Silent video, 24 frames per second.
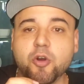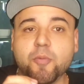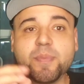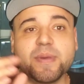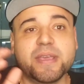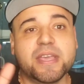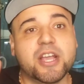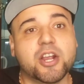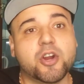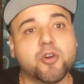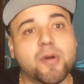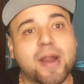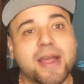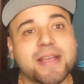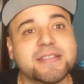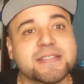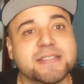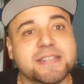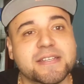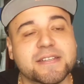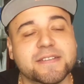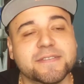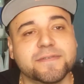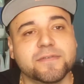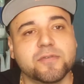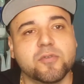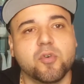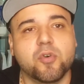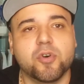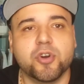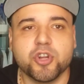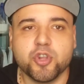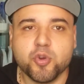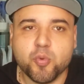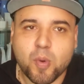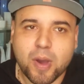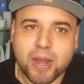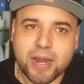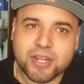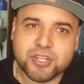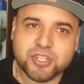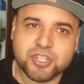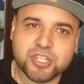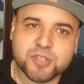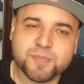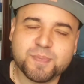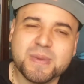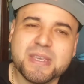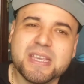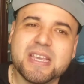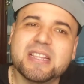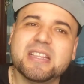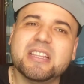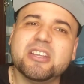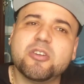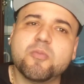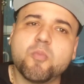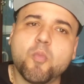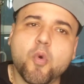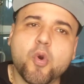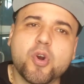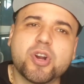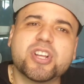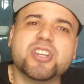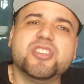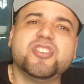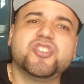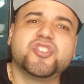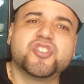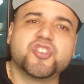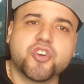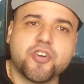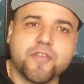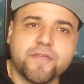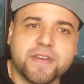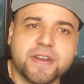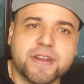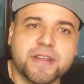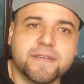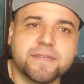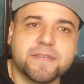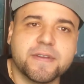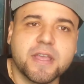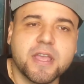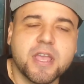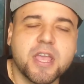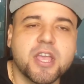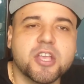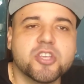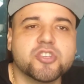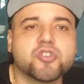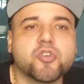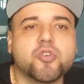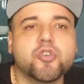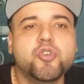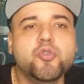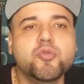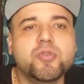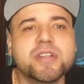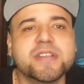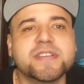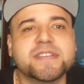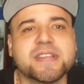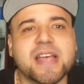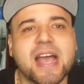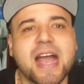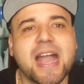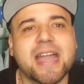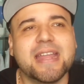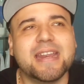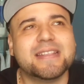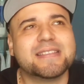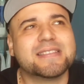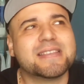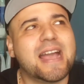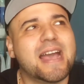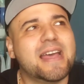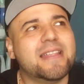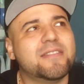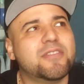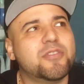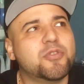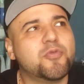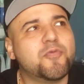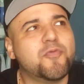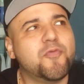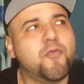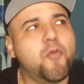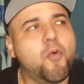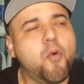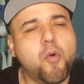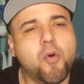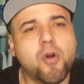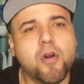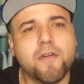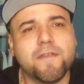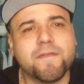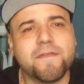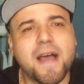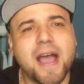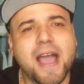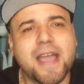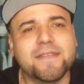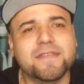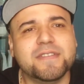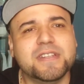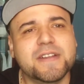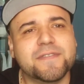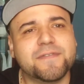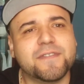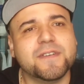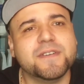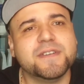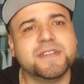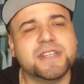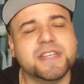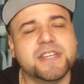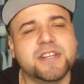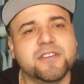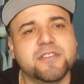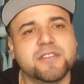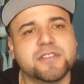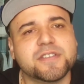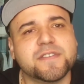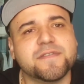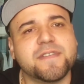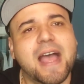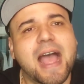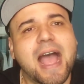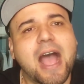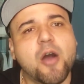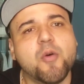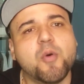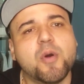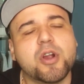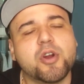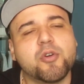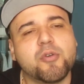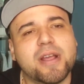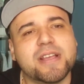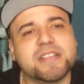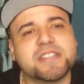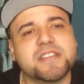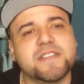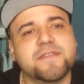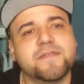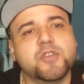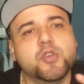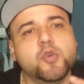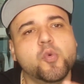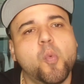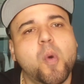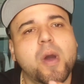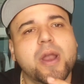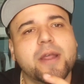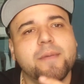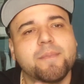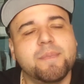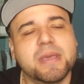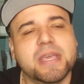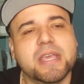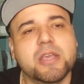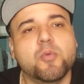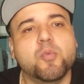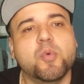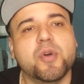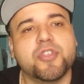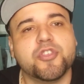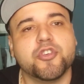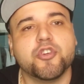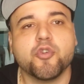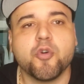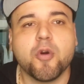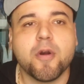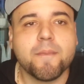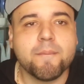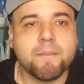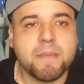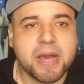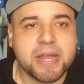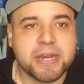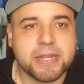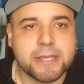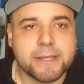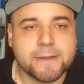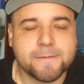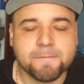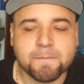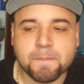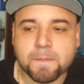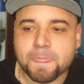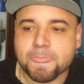be aggressive, or you want to just be a little more conservative. So you decide. It's got 4 or 5 different tiers of how aggressive you want to be with your money.